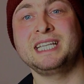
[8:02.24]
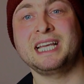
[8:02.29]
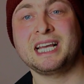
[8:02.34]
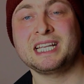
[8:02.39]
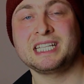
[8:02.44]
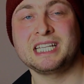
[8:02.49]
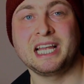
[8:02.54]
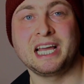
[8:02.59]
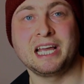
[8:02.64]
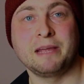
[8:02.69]

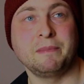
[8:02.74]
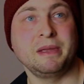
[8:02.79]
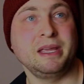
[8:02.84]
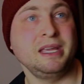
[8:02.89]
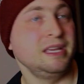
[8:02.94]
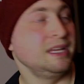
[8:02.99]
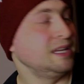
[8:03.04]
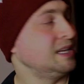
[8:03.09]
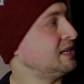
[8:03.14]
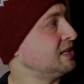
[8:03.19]
ass like
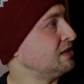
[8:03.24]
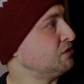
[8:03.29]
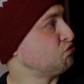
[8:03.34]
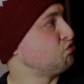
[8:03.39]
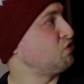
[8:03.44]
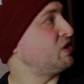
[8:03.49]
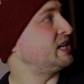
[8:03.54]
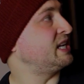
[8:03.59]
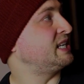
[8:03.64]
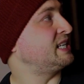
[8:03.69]
me.
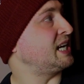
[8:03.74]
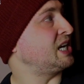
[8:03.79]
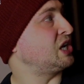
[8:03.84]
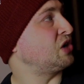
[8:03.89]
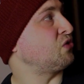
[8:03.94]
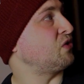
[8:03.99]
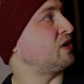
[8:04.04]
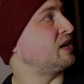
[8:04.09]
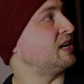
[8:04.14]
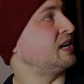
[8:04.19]
Ready
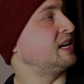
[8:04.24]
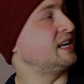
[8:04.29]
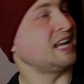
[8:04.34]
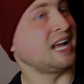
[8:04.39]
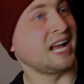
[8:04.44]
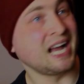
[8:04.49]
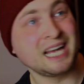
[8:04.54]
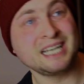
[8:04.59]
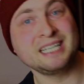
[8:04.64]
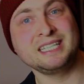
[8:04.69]
decorated
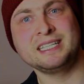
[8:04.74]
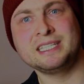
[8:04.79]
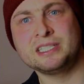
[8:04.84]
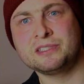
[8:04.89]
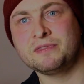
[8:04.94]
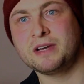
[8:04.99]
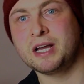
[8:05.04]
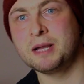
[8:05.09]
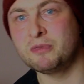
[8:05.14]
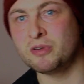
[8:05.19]
and it's
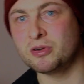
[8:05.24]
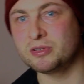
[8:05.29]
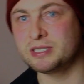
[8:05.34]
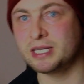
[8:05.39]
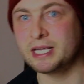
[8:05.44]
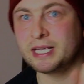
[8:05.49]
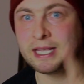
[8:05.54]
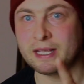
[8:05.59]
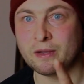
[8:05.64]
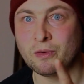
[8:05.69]
fibre
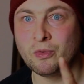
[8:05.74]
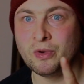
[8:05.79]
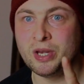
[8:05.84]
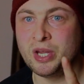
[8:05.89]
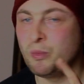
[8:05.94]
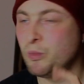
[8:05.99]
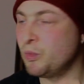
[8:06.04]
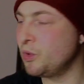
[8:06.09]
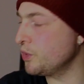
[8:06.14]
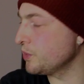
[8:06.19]
optic, all
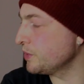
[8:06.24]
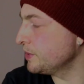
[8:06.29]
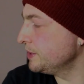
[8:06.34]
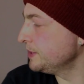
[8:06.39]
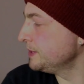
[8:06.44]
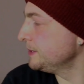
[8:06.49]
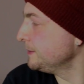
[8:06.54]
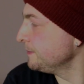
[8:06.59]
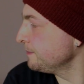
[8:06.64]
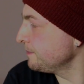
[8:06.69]
in one.
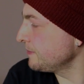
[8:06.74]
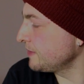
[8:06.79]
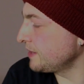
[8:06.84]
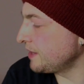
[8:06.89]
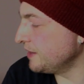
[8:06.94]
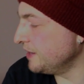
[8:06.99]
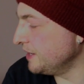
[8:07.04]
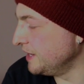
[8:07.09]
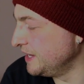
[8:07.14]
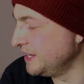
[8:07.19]

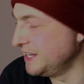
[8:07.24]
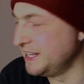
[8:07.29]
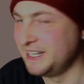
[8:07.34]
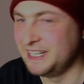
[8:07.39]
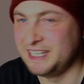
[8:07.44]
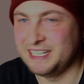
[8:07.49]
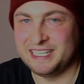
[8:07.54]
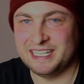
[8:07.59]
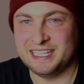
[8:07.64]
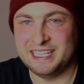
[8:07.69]

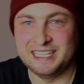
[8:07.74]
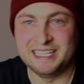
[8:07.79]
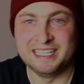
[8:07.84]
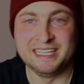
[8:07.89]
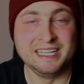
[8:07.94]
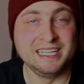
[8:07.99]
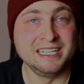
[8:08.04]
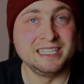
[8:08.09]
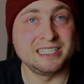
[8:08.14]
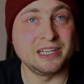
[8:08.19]

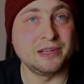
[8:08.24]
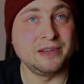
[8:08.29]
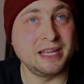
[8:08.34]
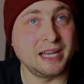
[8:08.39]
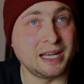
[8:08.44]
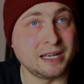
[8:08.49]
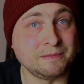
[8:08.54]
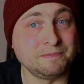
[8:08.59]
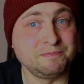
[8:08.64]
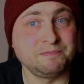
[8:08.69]
So
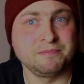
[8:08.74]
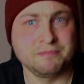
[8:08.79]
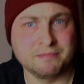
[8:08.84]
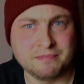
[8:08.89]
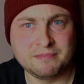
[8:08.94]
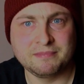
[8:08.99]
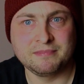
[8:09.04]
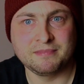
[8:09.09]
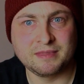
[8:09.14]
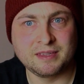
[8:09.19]
yeah,
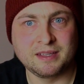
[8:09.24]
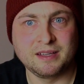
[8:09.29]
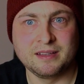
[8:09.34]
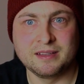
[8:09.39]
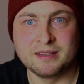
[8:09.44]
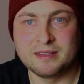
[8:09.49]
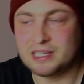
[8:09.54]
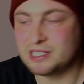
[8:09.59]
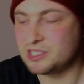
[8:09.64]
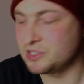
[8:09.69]

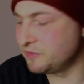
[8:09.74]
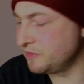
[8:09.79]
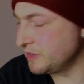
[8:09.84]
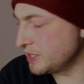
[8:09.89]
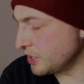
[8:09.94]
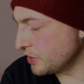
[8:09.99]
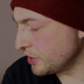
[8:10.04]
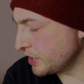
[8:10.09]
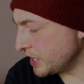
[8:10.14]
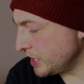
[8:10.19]
that's something
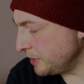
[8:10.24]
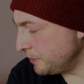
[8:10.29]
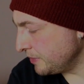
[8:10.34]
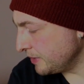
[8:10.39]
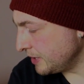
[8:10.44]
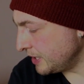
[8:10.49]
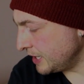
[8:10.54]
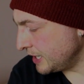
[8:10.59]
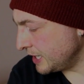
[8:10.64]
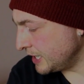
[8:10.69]
I'm going to keep
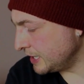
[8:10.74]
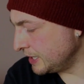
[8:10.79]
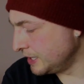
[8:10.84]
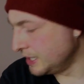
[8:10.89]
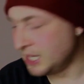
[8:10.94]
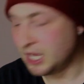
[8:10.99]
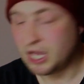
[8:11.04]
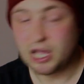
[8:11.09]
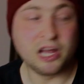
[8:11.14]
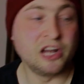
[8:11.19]
an eye out.
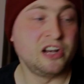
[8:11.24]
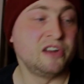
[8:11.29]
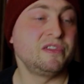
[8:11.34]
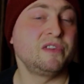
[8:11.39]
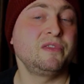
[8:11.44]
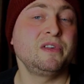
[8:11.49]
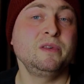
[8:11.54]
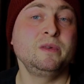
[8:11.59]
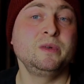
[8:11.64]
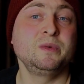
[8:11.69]
Another
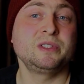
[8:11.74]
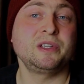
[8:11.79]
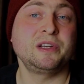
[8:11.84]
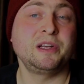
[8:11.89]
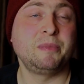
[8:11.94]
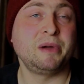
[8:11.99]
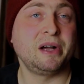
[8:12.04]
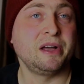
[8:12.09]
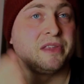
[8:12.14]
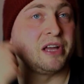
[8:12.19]
thing he was on
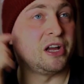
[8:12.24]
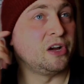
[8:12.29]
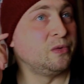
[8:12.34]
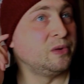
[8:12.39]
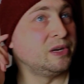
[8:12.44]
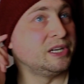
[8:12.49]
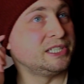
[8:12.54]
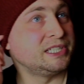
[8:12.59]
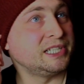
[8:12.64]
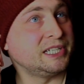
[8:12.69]
about though
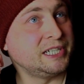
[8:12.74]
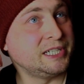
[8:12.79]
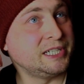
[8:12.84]
was,